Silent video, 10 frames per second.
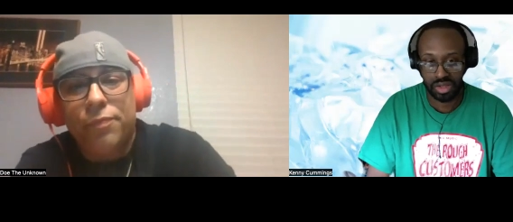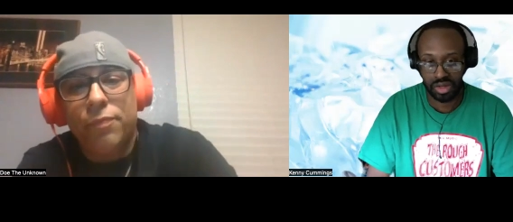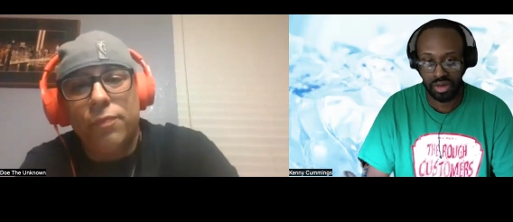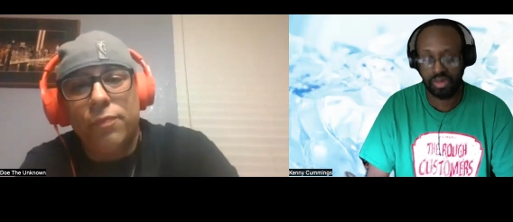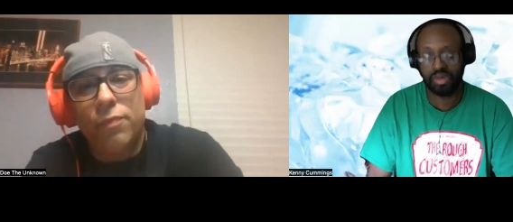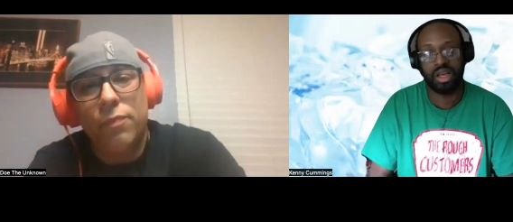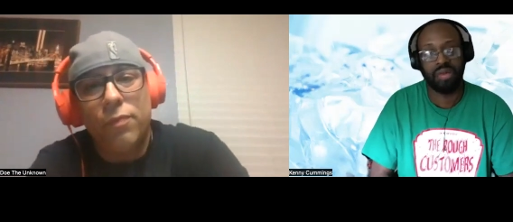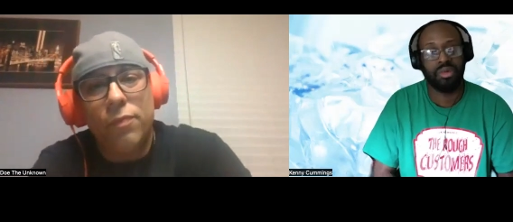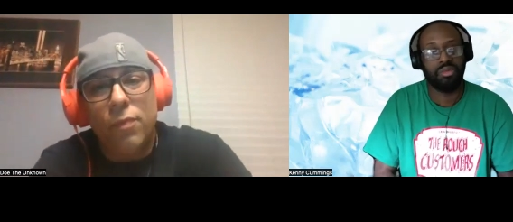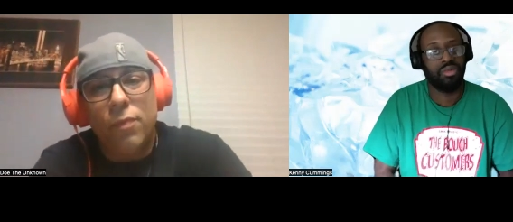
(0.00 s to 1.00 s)
Speaker 1: you know,
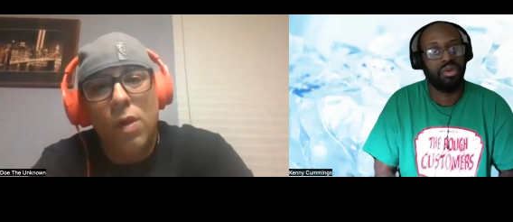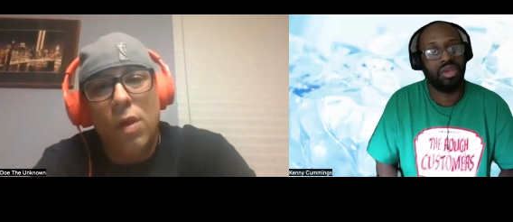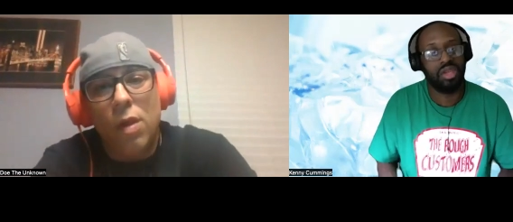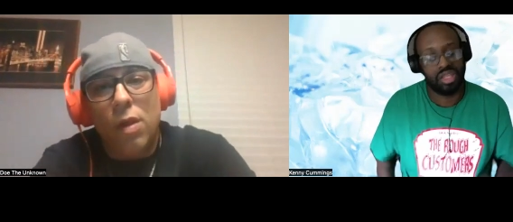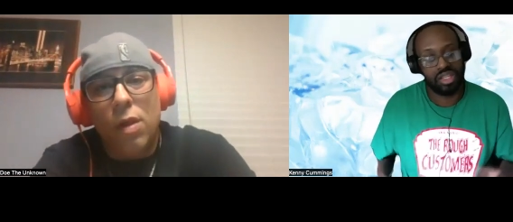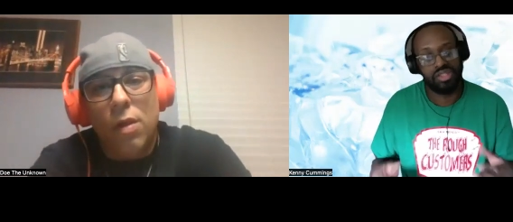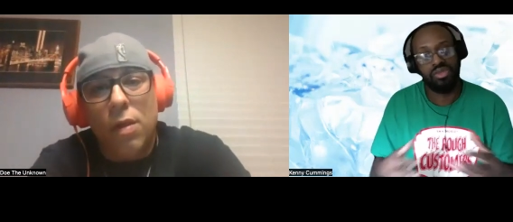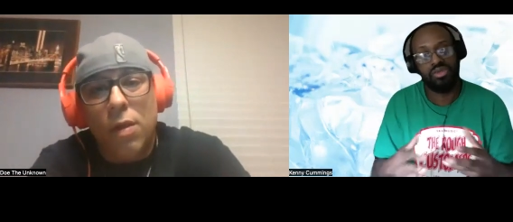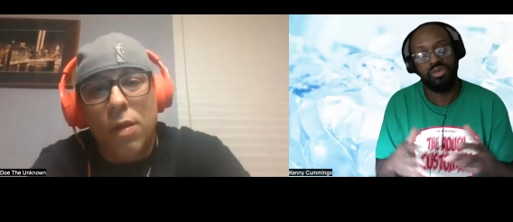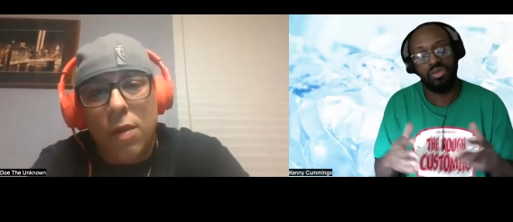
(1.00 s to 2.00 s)
coming
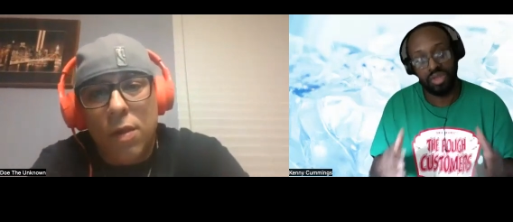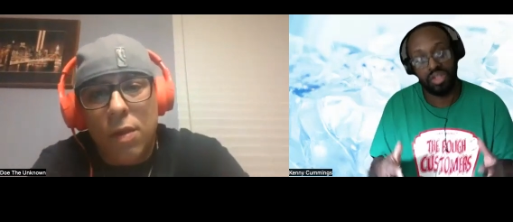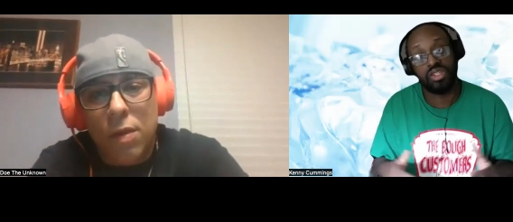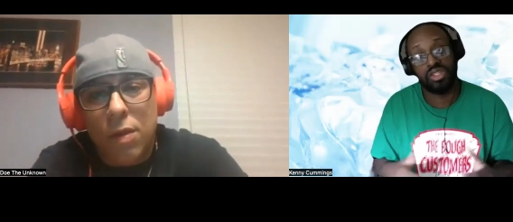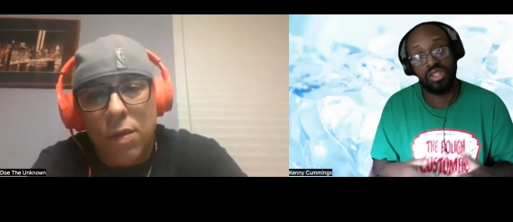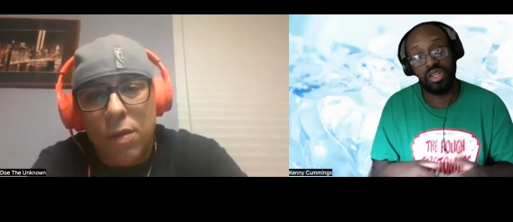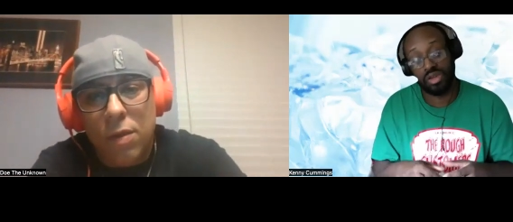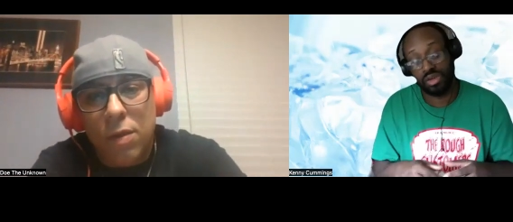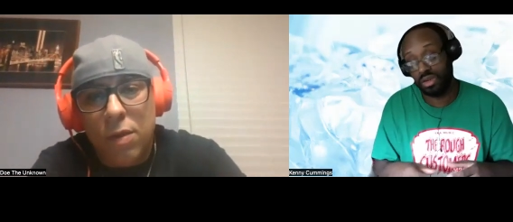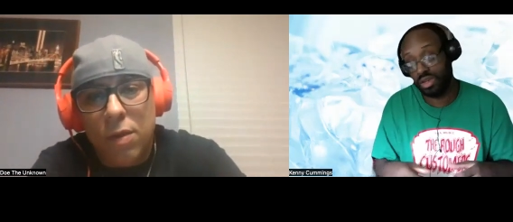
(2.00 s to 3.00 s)
into this
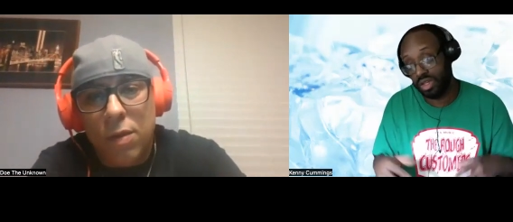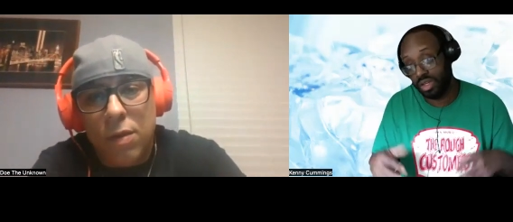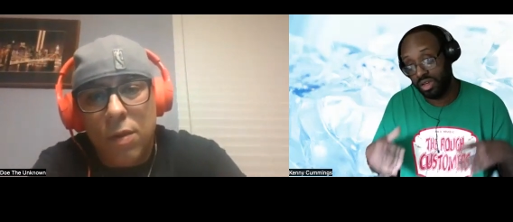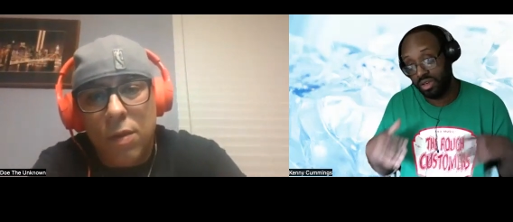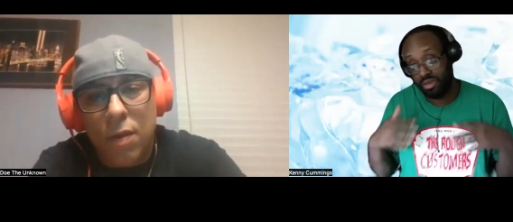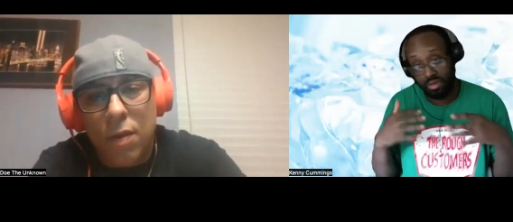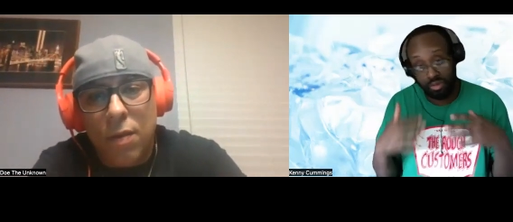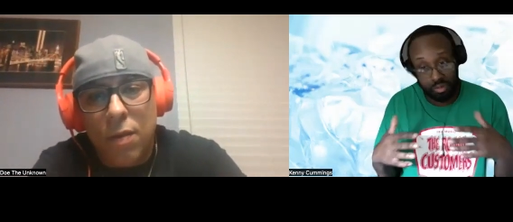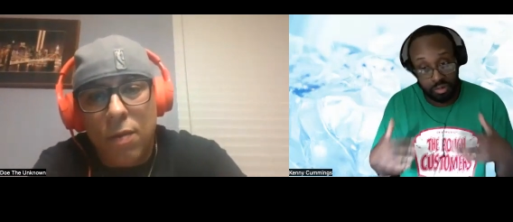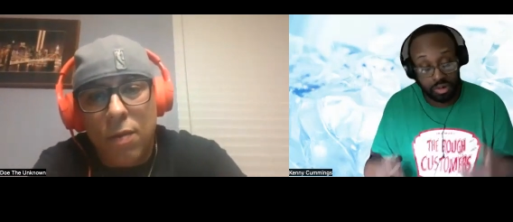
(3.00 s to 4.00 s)
year
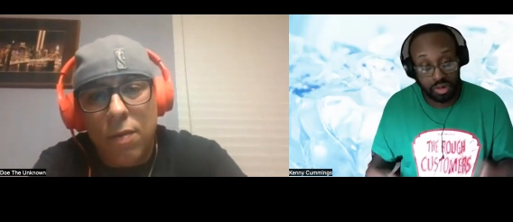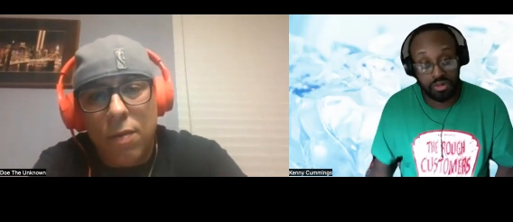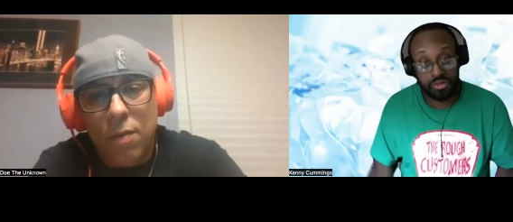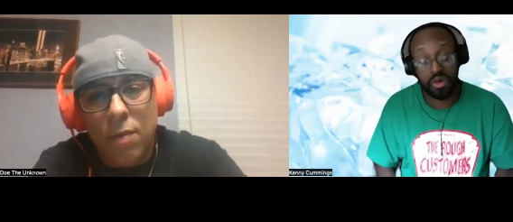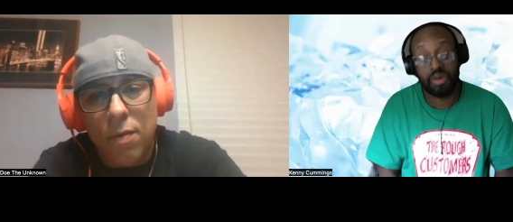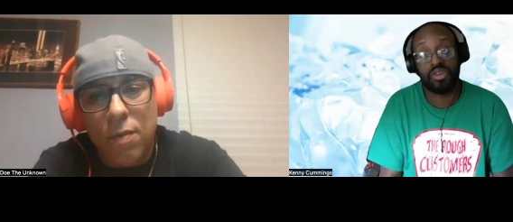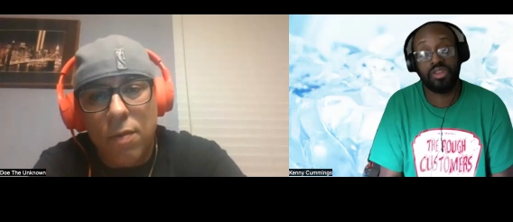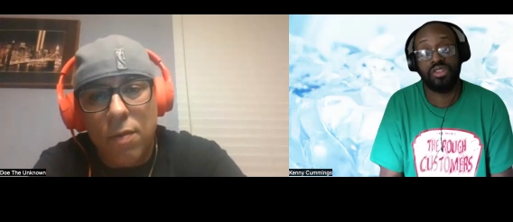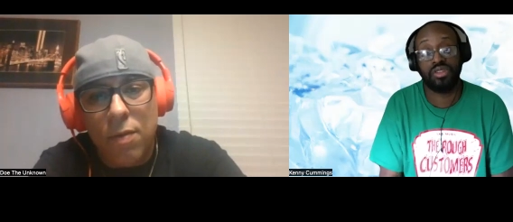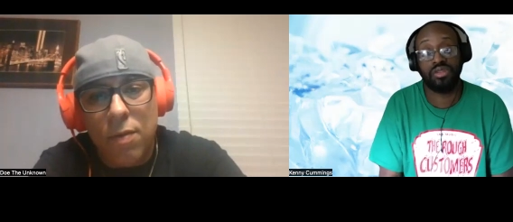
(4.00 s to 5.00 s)
fully
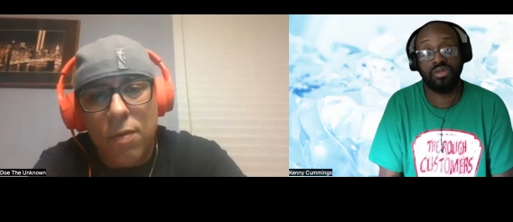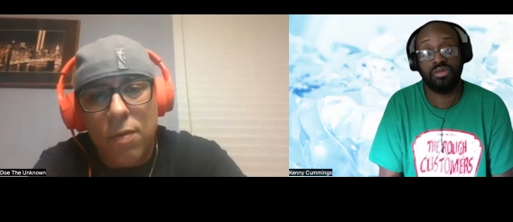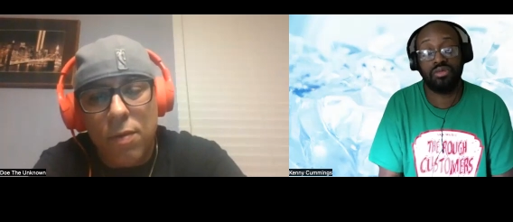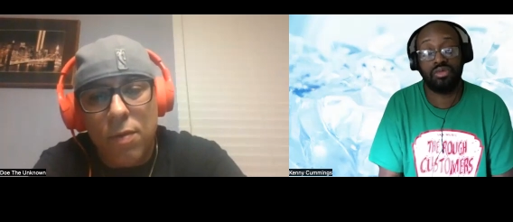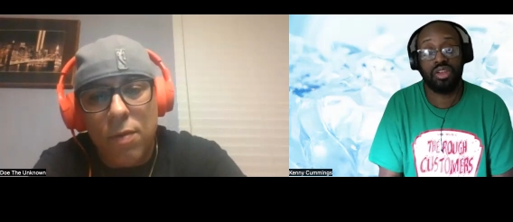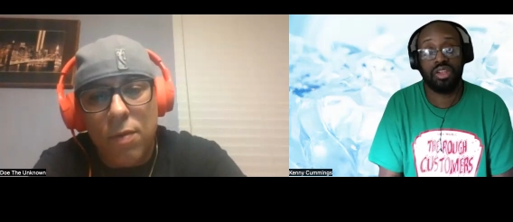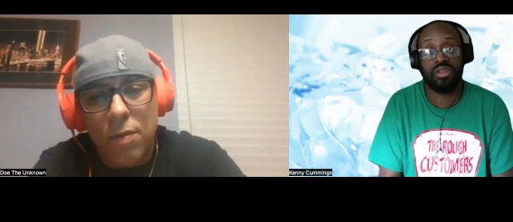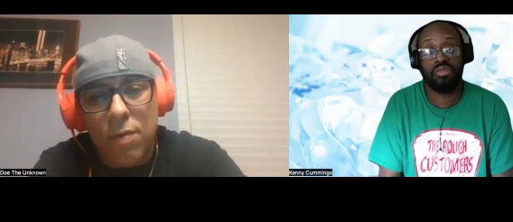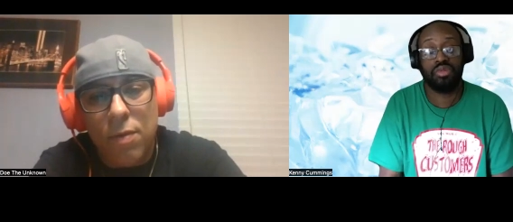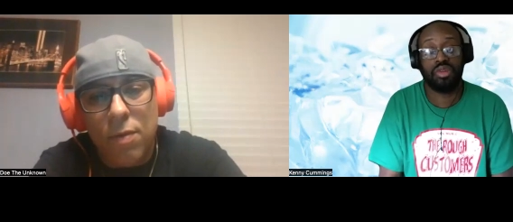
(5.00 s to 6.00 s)
focused and ready
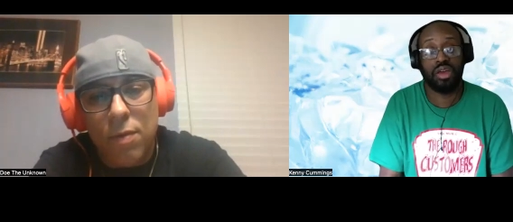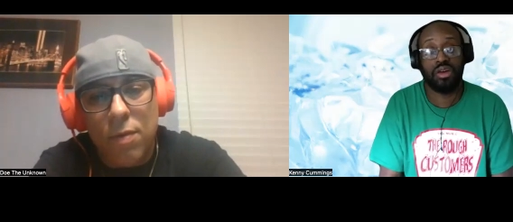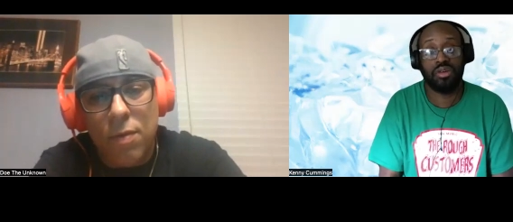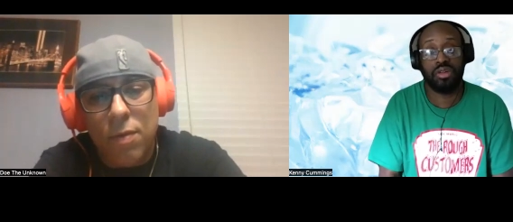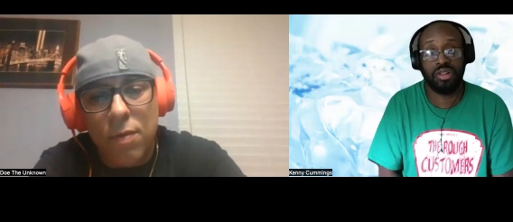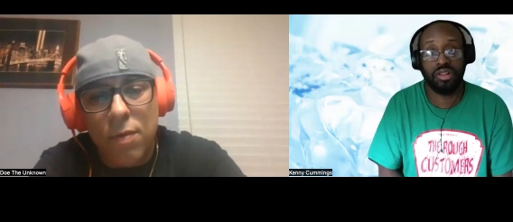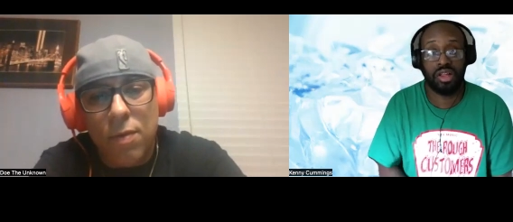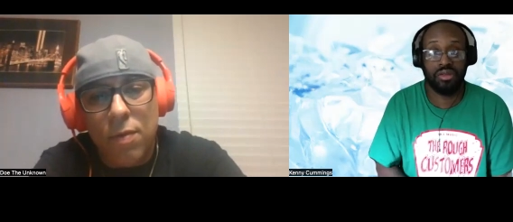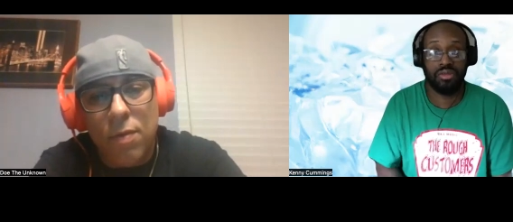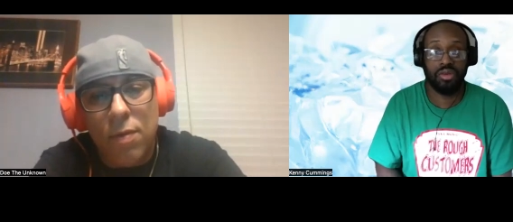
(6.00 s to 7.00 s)
to put out a
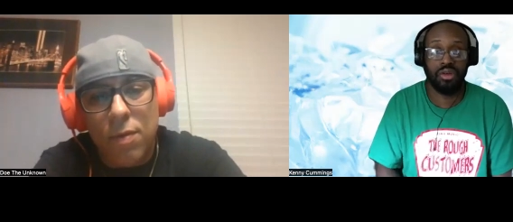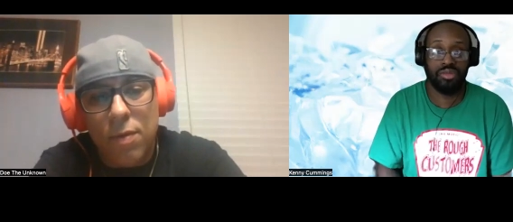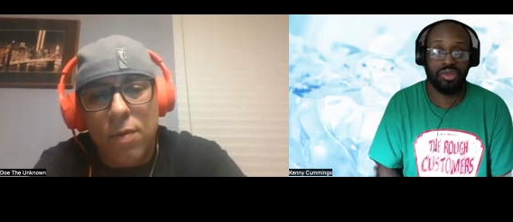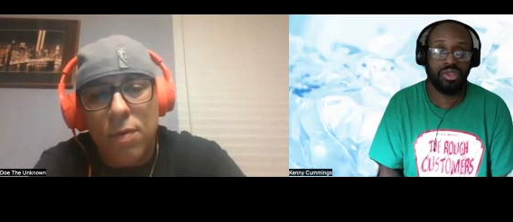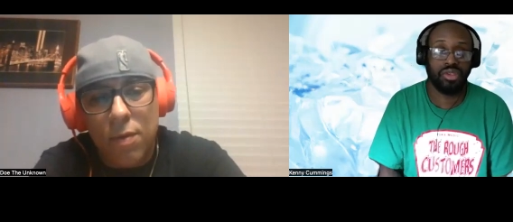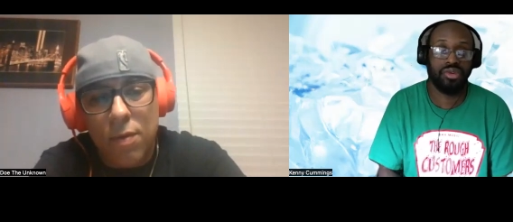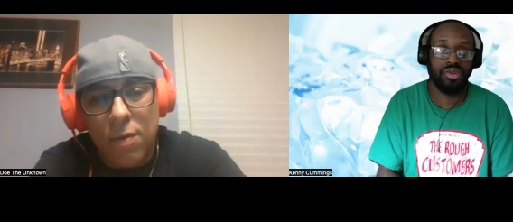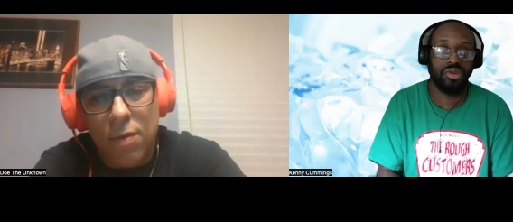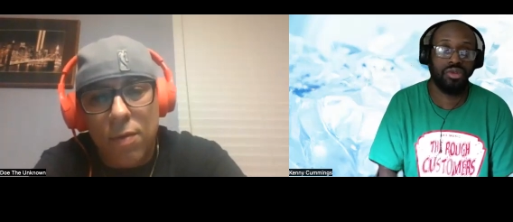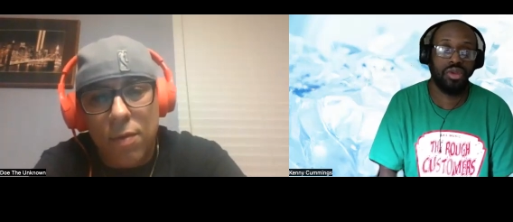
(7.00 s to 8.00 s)
lot of um,
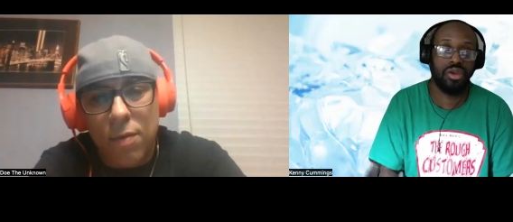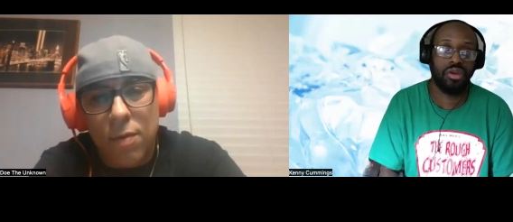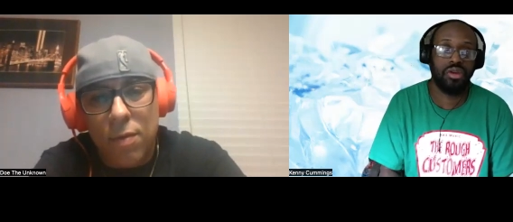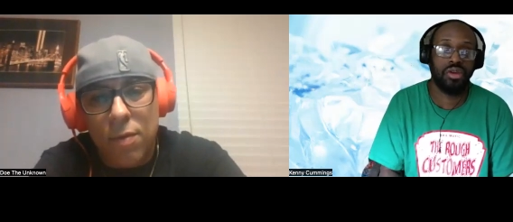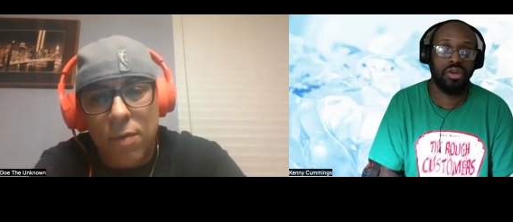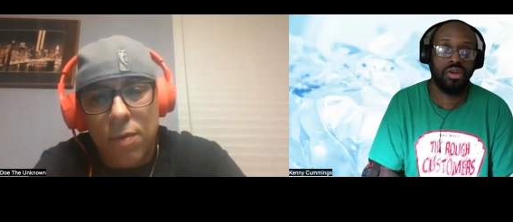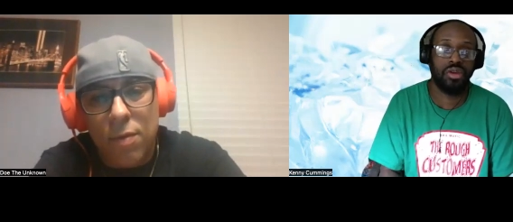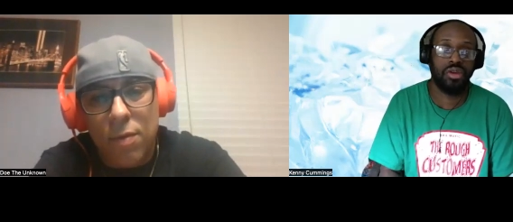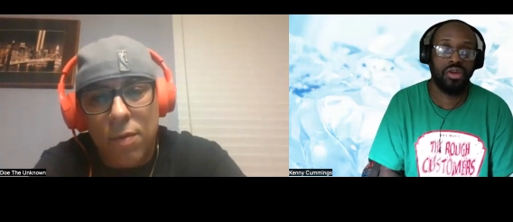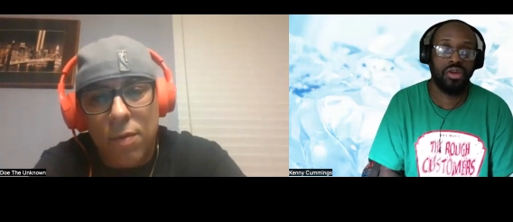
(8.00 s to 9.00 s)
material there.
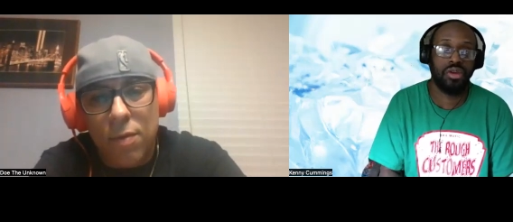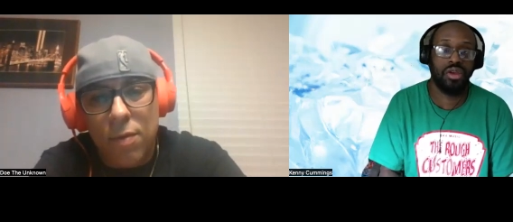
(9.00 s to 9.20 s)
So you